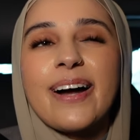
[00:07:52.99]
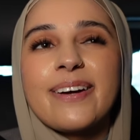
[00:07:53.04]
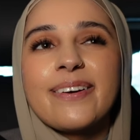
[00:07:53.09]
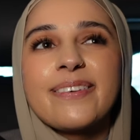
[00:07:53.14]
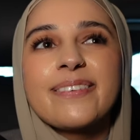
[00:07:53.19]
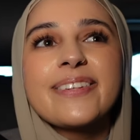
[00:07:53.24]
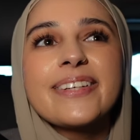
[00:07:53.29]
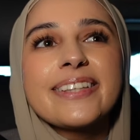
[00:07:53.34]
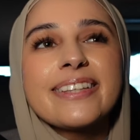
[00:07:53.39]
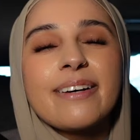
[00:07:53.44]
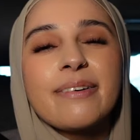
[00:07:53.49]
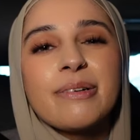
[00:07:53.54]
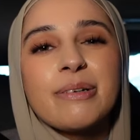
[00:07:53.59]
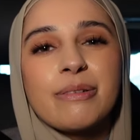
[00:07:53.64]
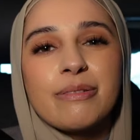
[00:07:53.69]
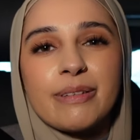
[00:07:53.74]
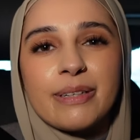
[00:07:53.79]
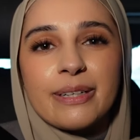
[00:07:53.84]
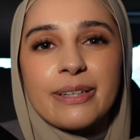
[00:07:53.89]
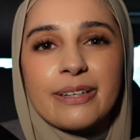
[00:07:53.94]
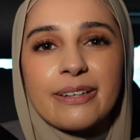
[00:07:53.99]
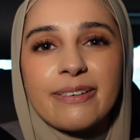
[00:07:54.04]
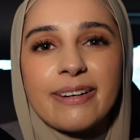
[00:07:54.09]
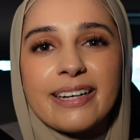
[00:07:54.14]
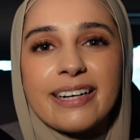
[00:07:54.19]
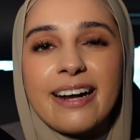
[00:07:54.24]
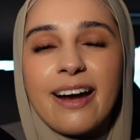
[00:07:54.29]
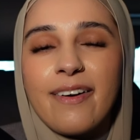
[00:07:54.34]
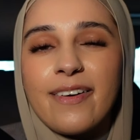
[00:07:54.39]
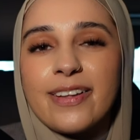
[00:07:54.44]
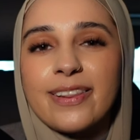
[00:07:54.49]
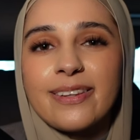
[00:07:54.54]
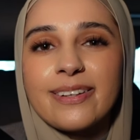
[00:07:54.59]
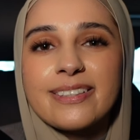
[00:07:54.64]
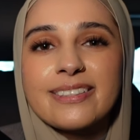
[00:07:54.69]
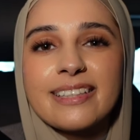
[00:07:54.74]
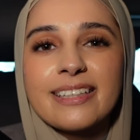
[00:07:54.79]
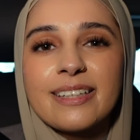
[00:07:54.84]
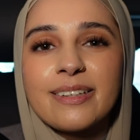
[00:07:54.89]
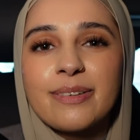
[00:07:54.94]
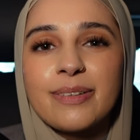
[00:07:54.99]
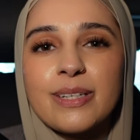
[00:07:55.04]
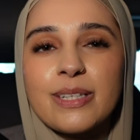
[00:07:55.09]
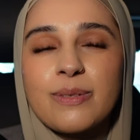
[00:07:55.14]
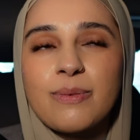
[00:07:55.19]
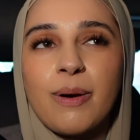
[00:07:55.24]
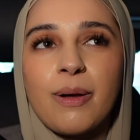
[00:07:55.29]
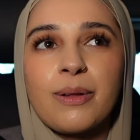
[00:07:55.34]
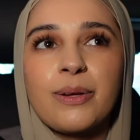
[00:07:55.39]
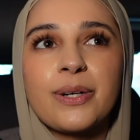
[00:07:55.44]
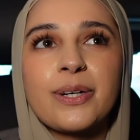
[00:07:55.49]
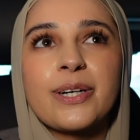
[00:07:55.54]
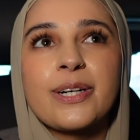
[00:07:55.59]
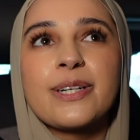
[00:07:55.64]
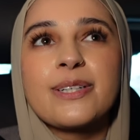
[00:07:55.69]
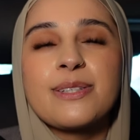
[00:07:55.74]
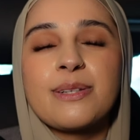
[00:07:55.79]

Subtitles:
I don't think that will fit her right now. It looks like it would swallow her,